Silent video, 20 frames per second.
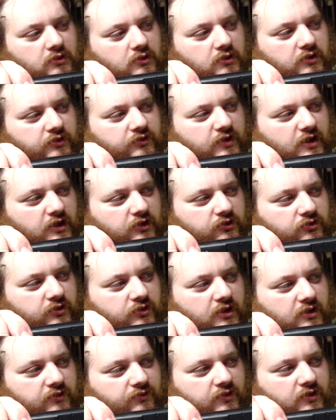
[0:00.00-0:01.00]
This
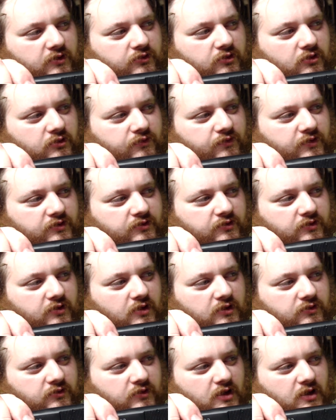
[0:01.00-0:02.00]
actually, if
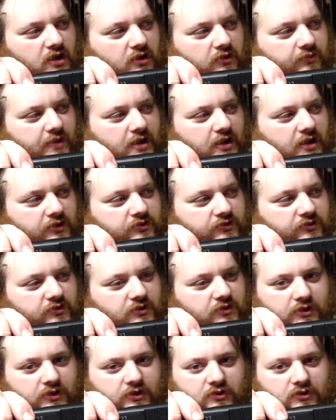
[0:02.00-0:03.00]
it's cocked back just a
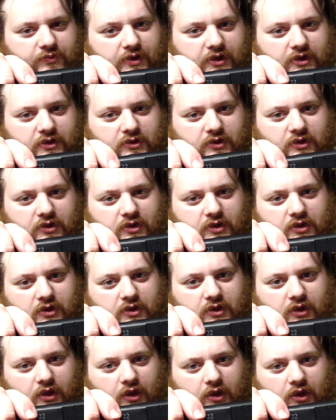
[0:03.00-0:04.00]
little bit.
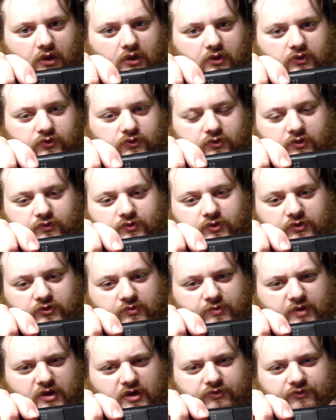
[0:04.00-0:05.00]
So if there's a
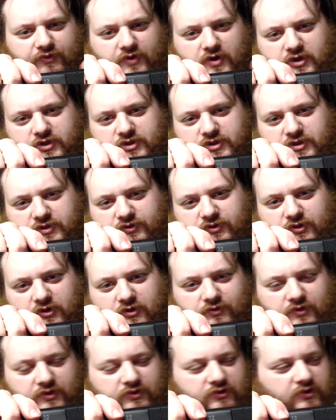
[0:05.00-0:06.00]
malfunction, so
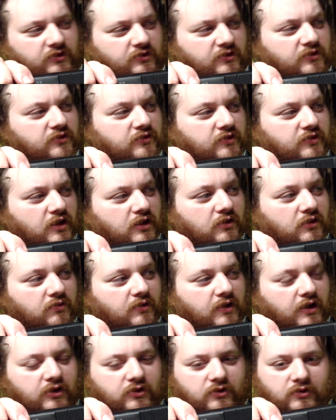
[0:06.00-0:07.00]
if this isn't seated
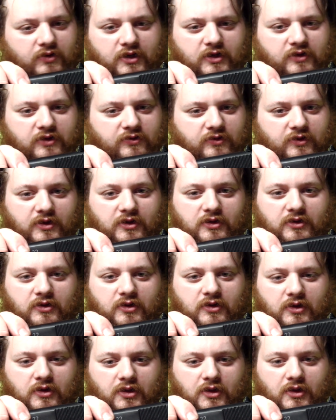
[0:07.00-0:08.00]
right or anything,
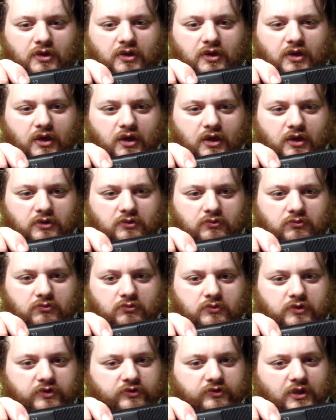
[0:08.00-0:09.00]
it
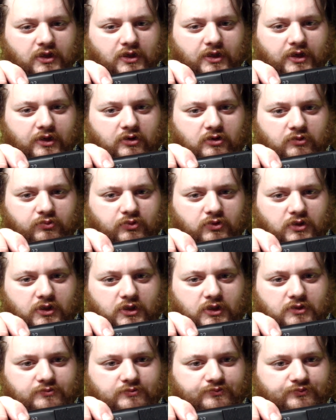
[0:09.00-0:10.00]
does not allow you to pull it.
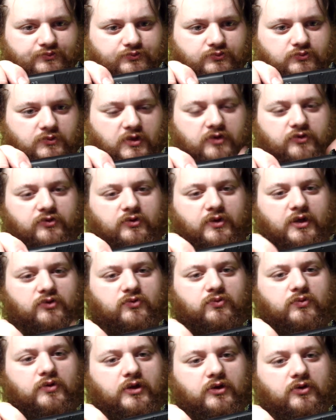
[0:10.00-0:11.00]
So
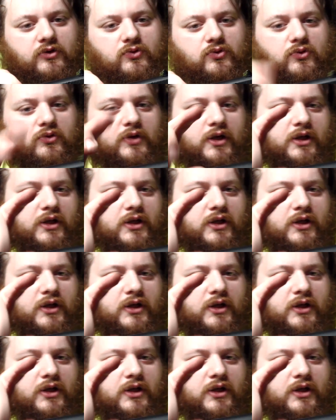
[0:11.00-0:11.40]
that's really cool.